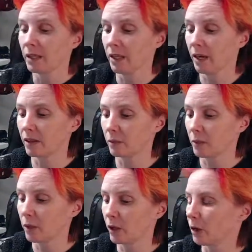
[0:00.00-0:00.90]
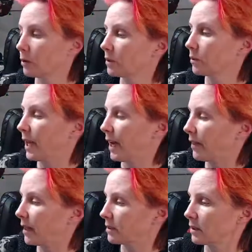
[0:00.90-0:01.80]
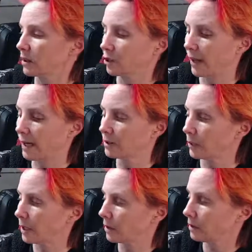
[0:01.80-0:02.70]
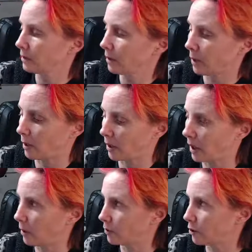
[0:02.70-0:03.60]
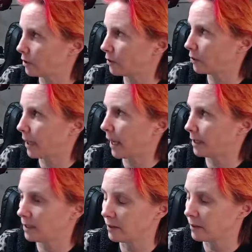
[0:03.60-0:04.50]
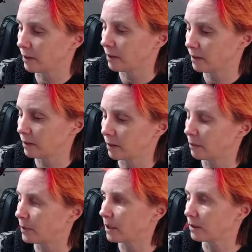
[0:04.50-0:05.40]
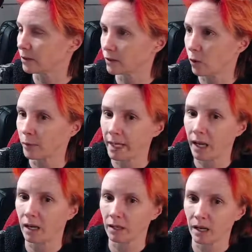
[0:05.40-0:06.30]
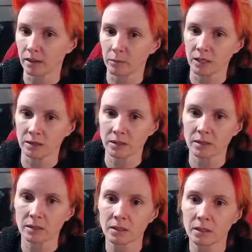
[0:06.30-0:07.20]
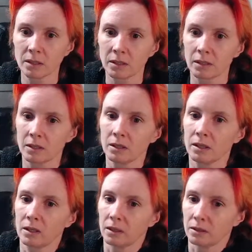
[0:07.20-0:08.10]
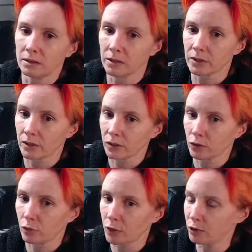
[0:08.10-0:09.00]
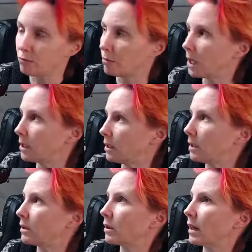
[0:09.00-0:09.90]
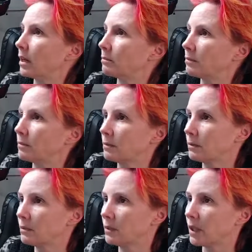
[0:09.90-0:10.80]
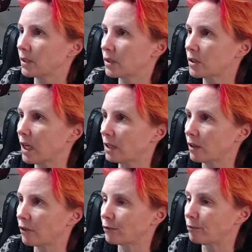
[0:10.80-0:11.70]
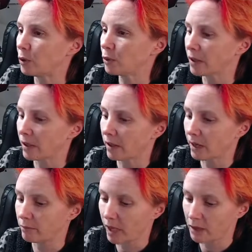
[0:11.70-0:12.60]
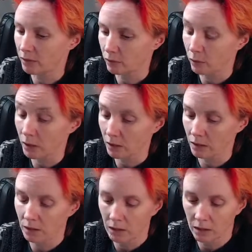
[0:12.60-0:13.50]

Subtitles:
Yeah, because we had that discussion last week about how just you can't even the Beatles. Oh my God, not the Beatles, because there's so much money into that estate of music and that body of work.